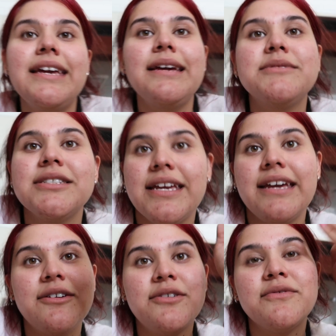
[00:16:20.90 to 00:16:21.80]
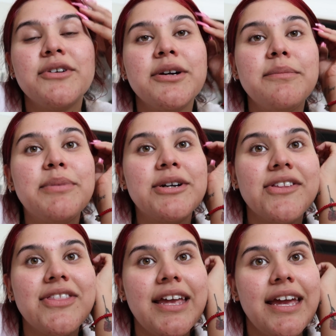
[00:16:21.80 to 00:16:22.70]
came to Cancun for her
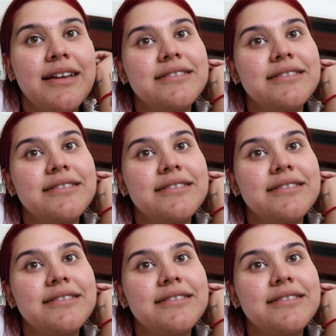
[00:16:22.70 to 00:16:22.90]
birthday.